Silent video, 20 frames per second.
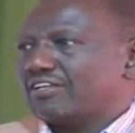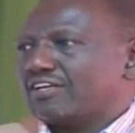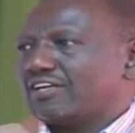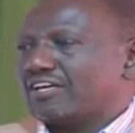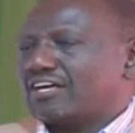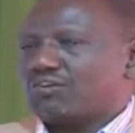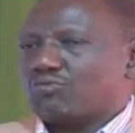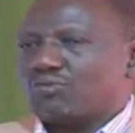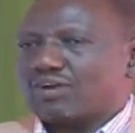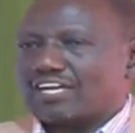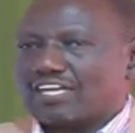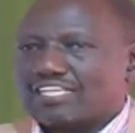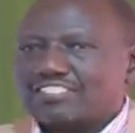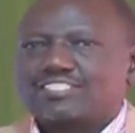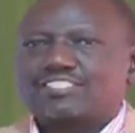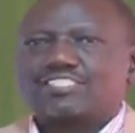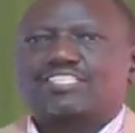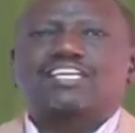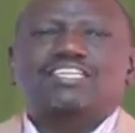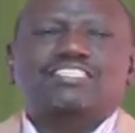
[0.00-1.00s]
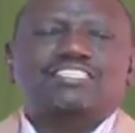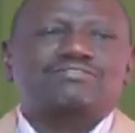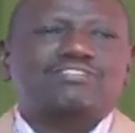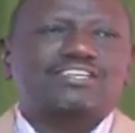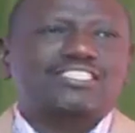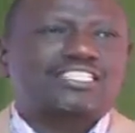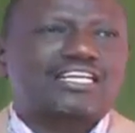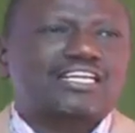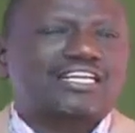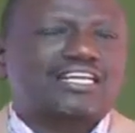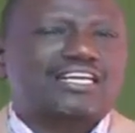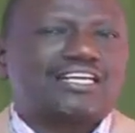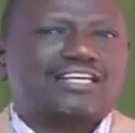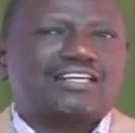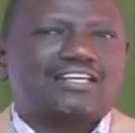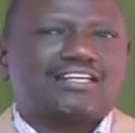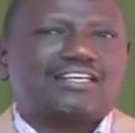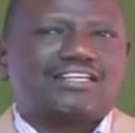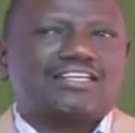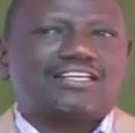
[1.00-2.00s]
our legislative agenda
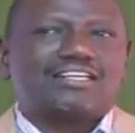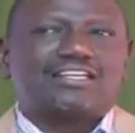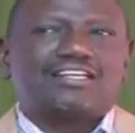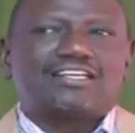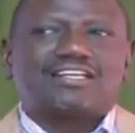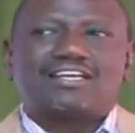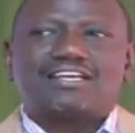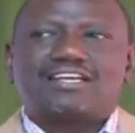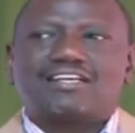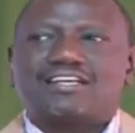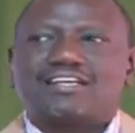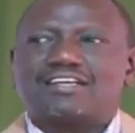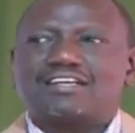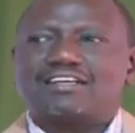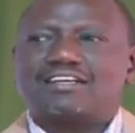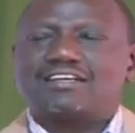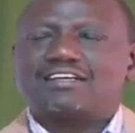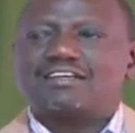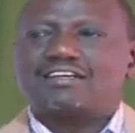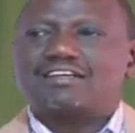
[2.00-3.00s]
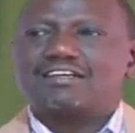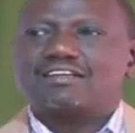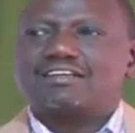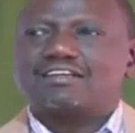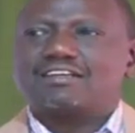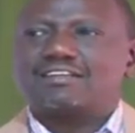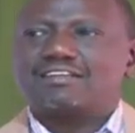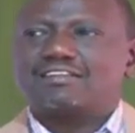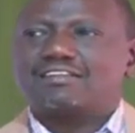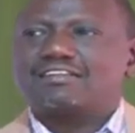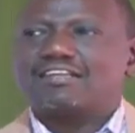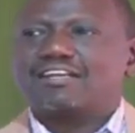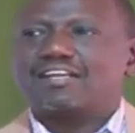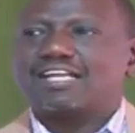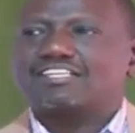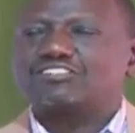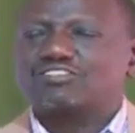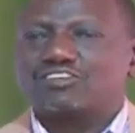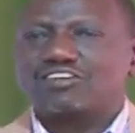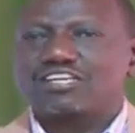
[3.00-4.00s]
in uh, the
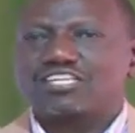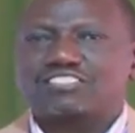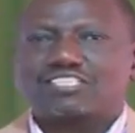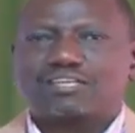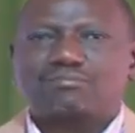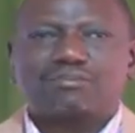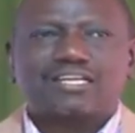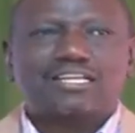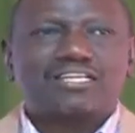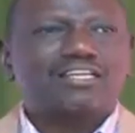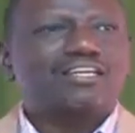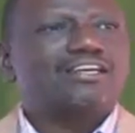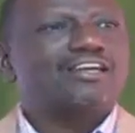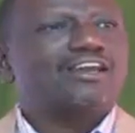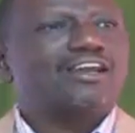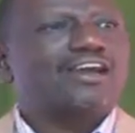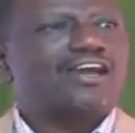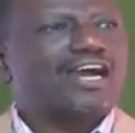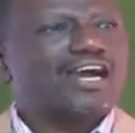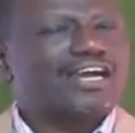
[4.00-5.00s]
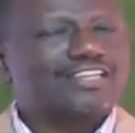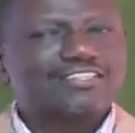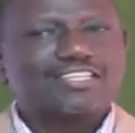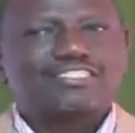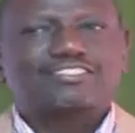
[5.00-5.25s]
National Assembly and the